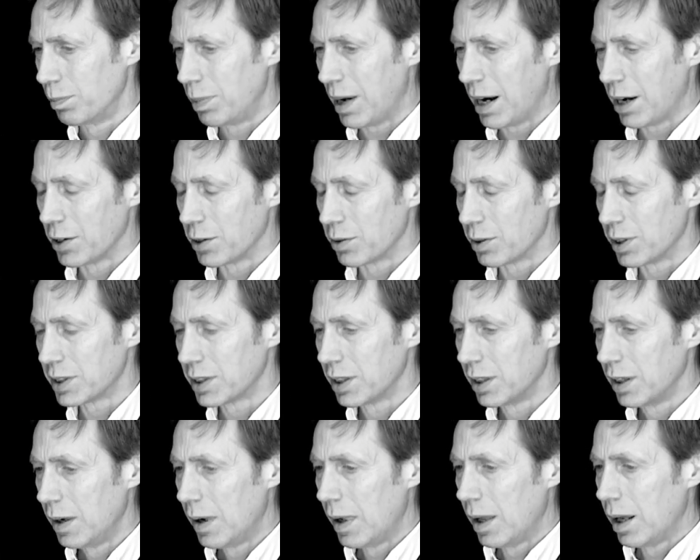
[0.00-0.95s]
boundaries.
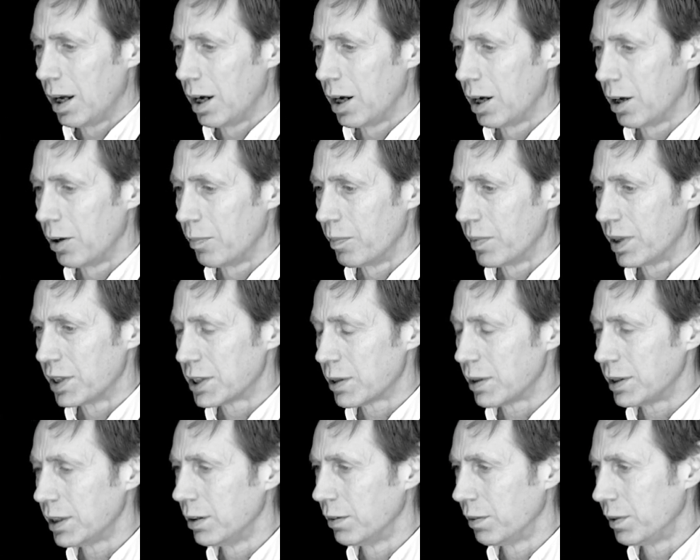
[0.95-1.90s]
And
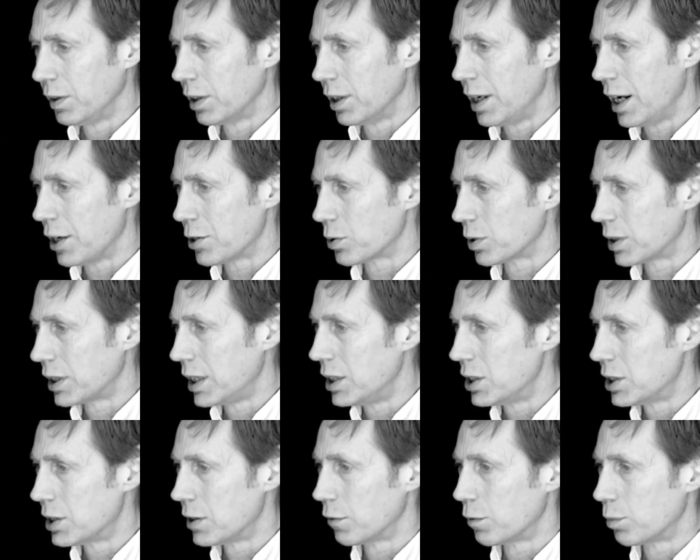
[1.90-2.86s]
so I didn't feel a natural
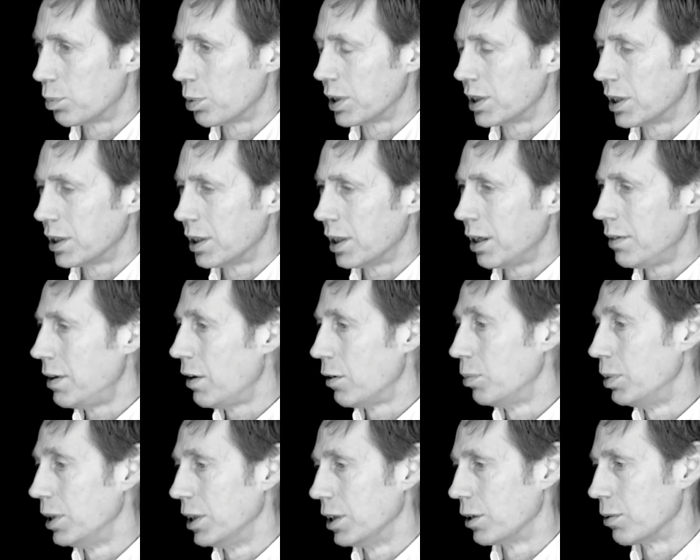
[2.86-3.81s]
kinship with Britain. And I've
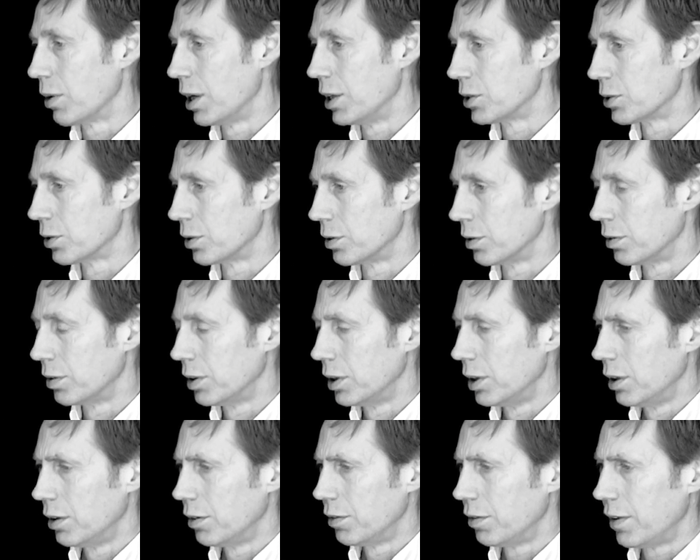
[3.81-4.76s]
never been a great sort of
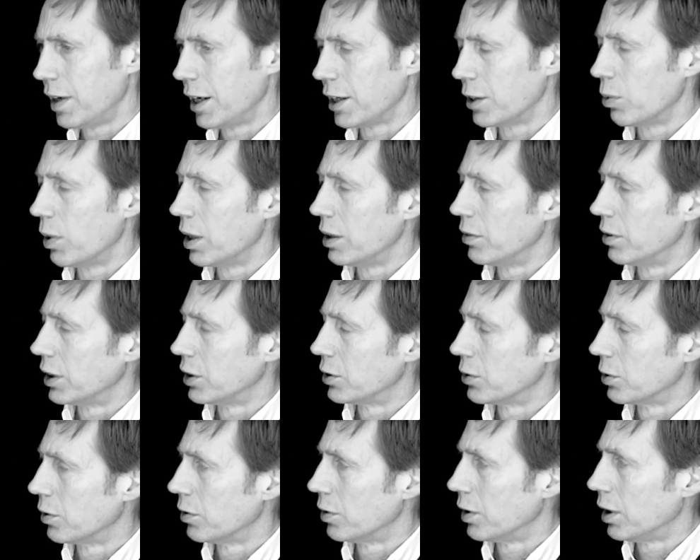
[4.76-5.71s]
flag waving
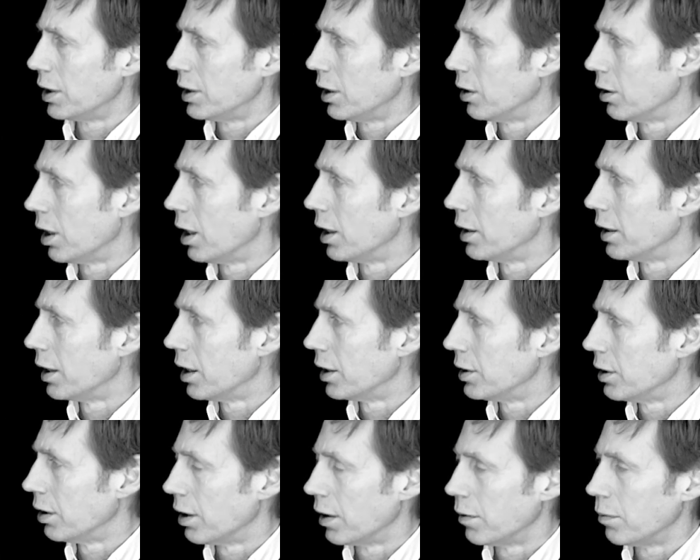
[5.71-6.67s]
sort of. I don't like that.
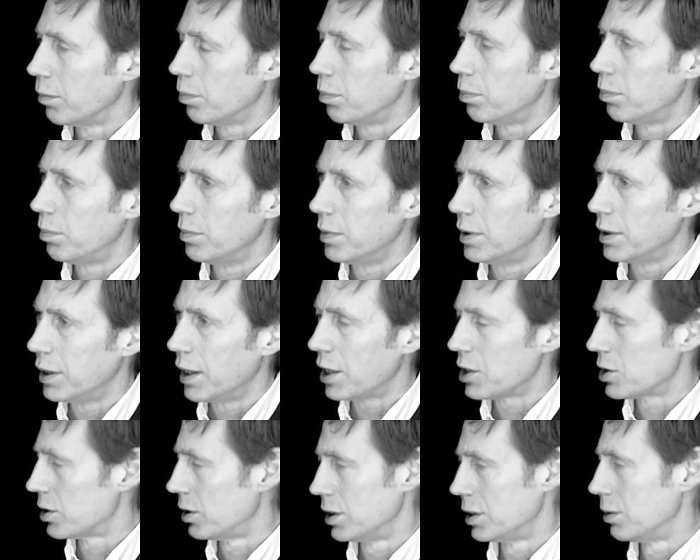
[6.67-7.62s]
I don't like
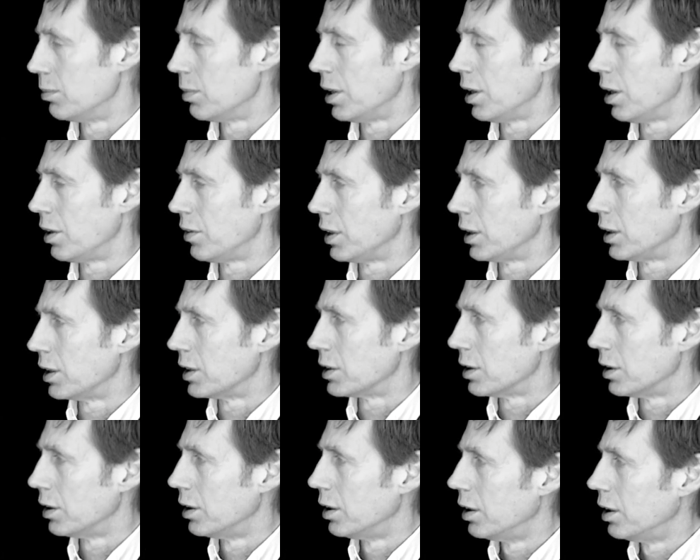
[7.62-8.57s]
nationalism. I think
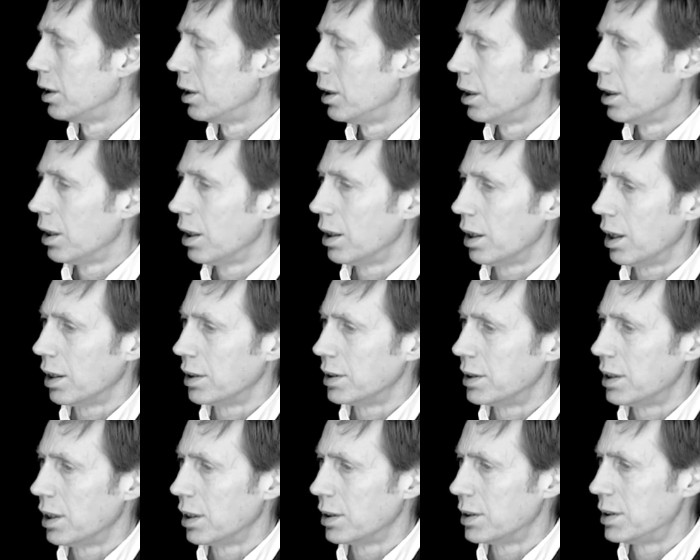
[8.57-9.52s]
it's a
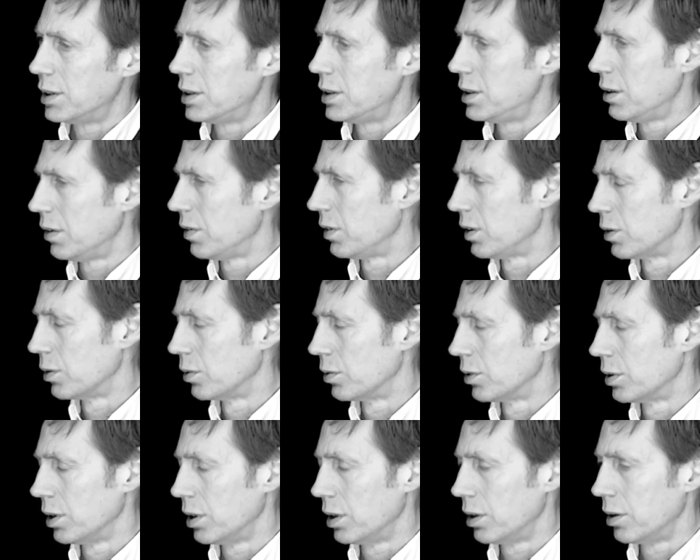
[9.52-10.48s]

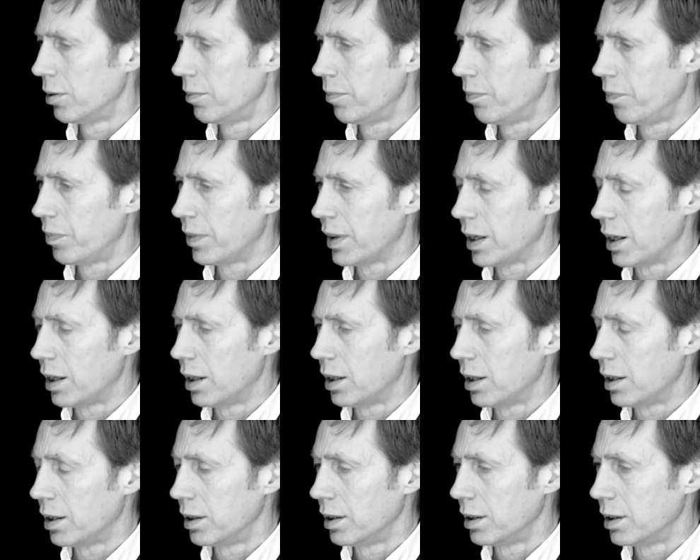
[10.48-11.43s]
difficult
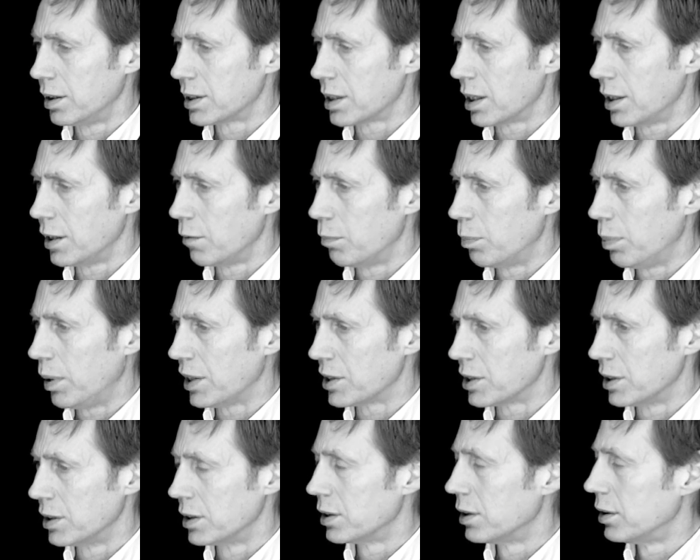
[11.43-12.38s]
and slightly
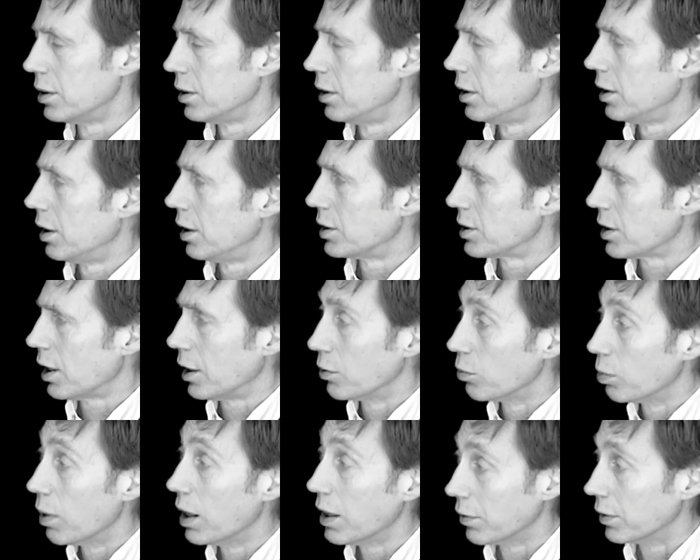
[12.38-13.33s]
unpleasant, and
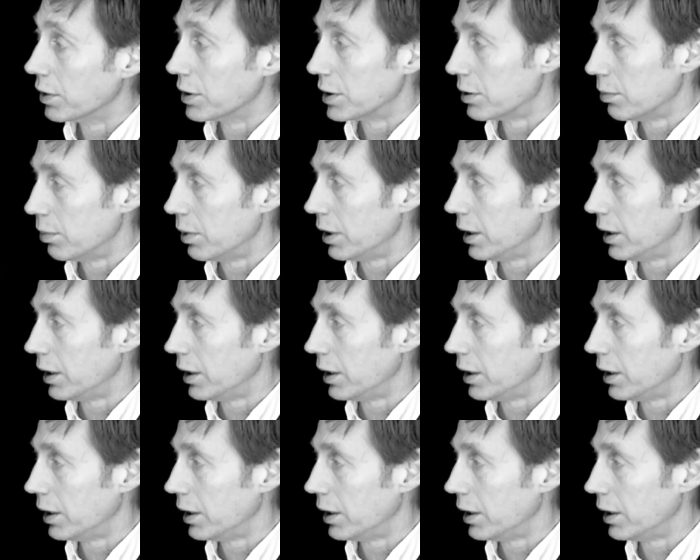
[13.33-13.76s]
slightly relevant to